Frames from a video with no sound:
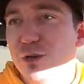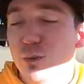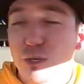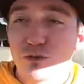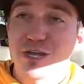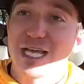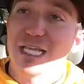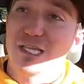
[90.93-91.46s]
We
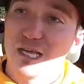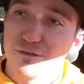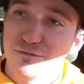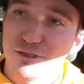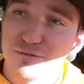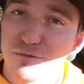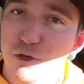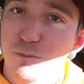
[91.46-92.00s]
were at
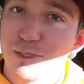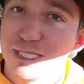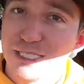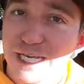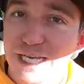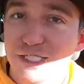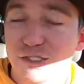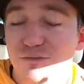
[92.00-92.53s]
Loveland for opening
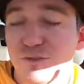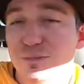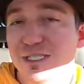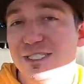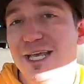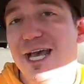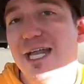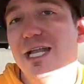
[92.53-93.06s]
day, so if you
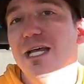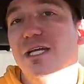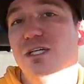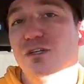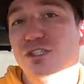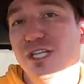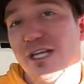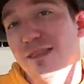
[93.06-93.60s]
missed that,
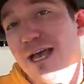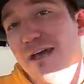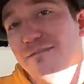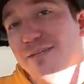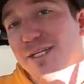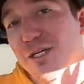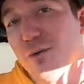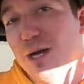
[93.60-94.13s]
go check that
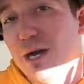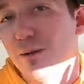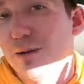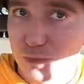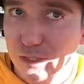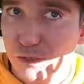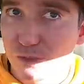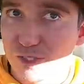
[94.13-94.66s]
video out. We're
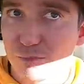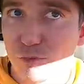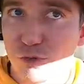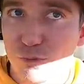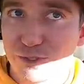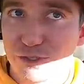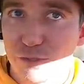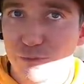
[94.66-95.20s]
gonna go explore
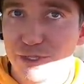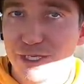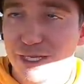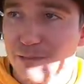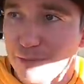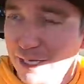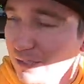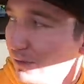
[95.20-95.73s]
what's open,
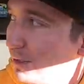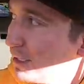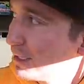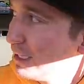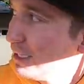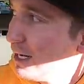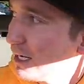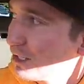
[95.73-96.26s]
and Michael the
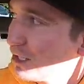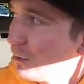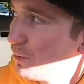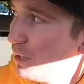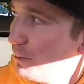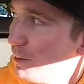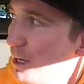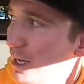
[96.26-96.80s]
ski doc showing
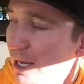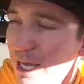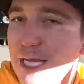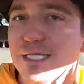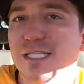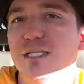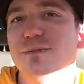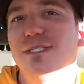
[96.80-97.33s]
up, and
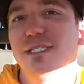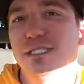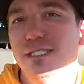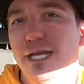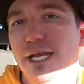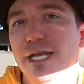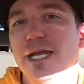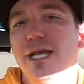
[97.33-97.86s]
it's gonna be sick
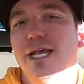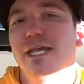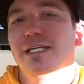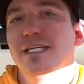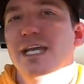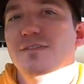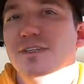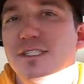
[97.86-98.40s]
day, and
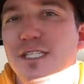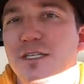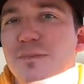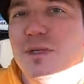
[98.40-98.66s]
Kevin's gonna